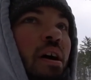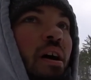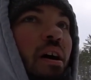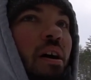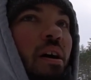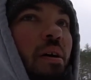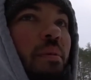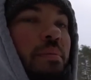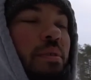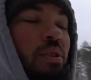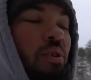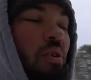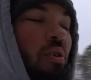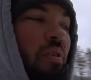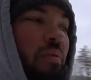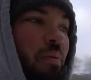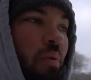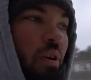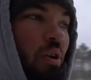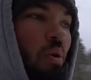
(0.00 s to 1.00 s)
um, so
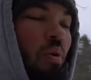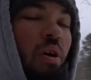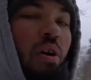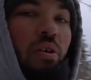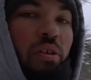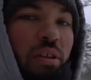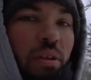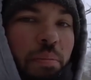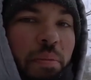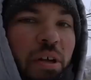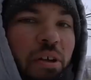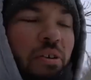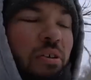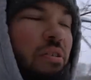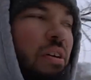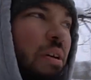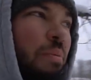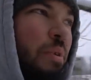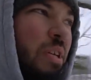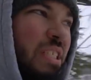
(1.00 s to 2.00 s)
if we go out in the
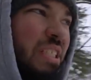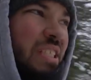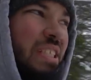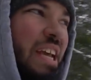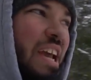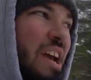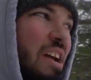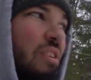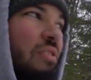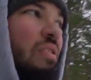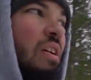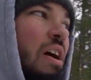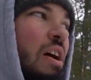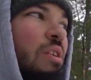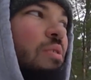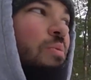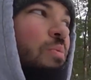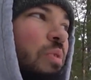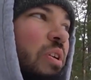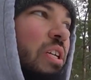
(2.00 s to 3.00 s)
middle and we scan
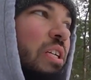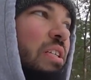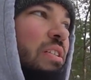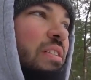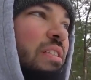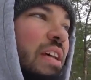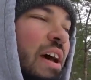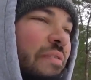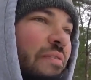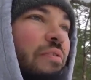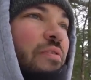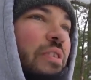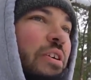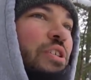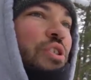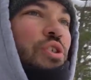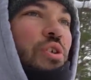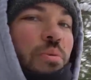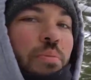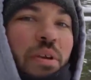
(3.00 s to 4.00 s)
around, we
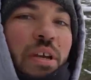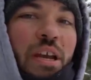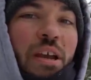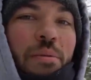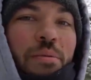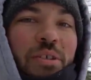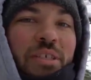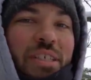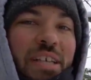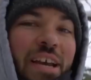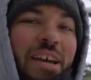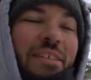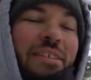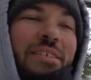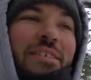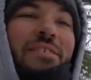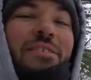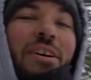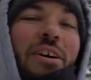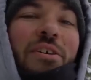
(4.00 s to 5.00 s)
definitely should be able to scan
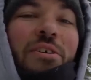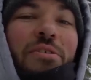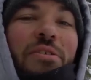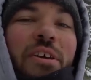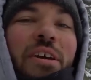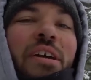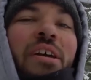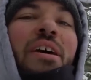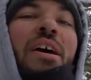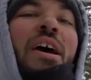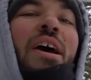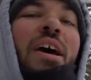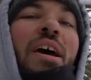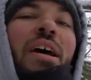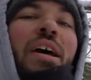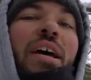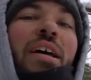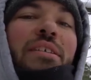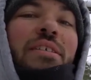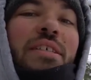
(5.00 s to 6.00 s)
this entire thing
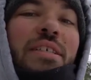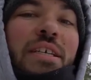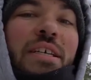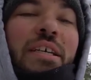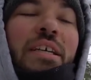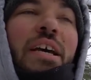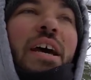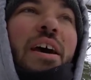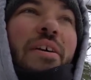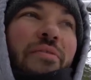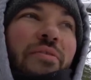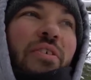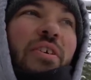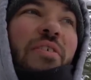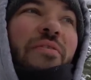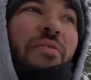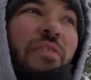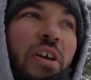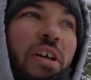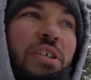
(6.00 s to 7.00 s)
and see
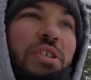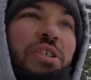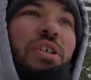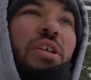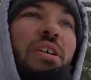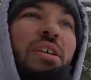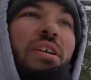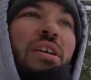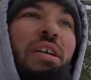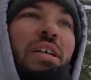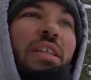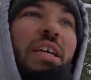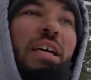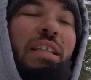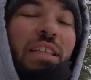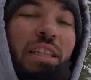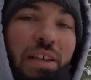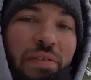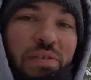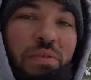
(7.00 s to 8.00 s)
every fish that
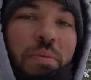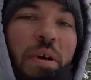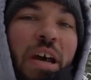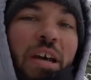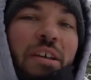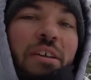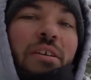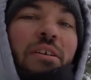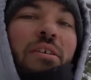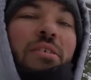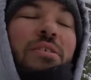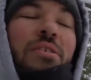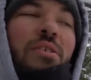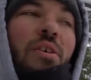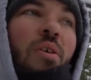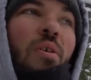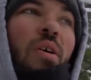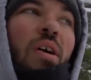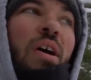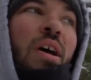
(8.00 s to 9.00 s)
lives back here.
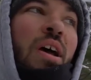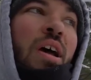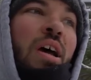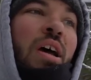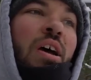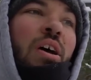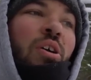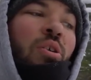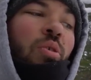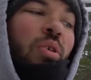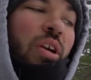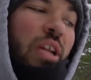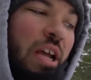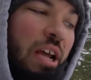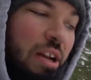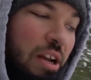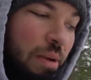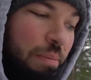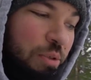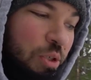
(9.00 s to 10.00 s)
So we're gonna
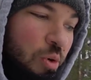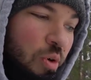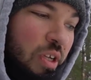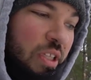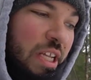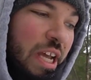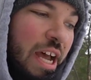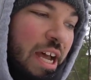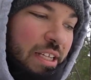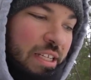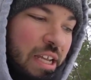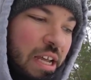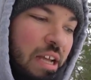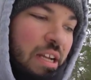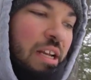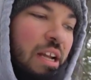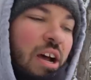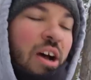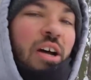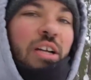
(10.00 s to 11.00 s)
end up doing that.
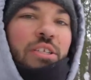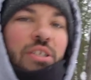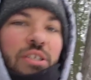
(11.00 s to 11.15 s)
Now I